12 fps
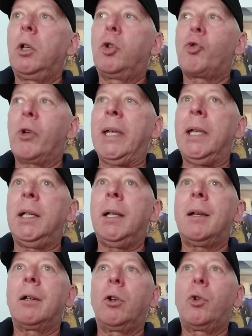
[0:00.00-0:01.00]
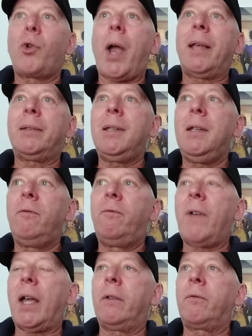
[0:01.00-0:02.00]
green, grassy
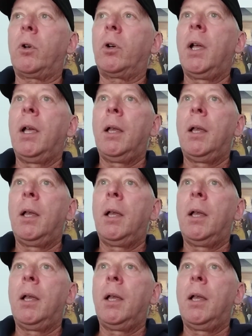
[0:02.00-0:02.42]
vetiver.